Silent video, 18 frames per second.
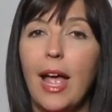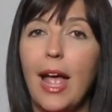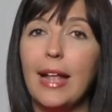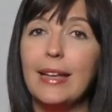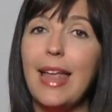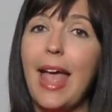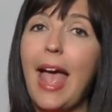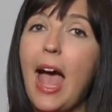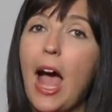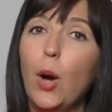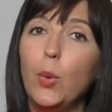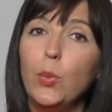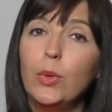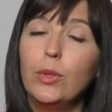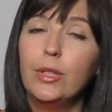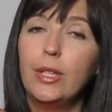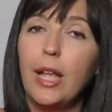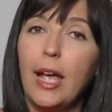and how
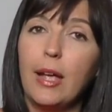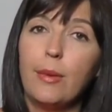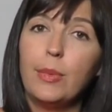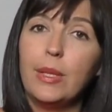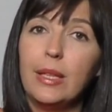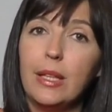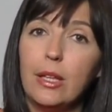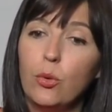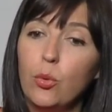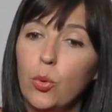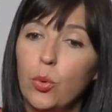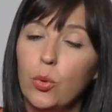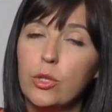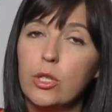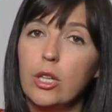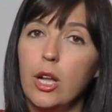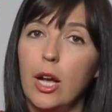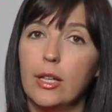will they be then
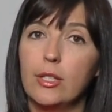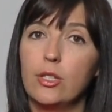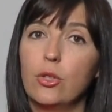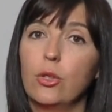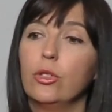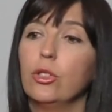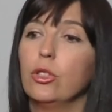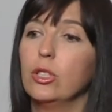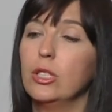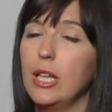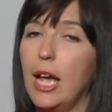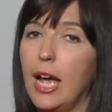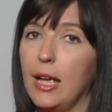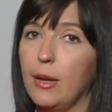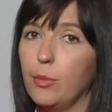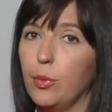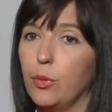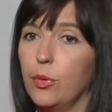organized on your
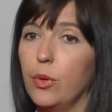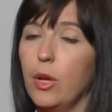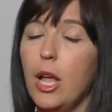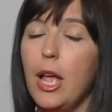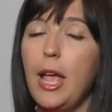table?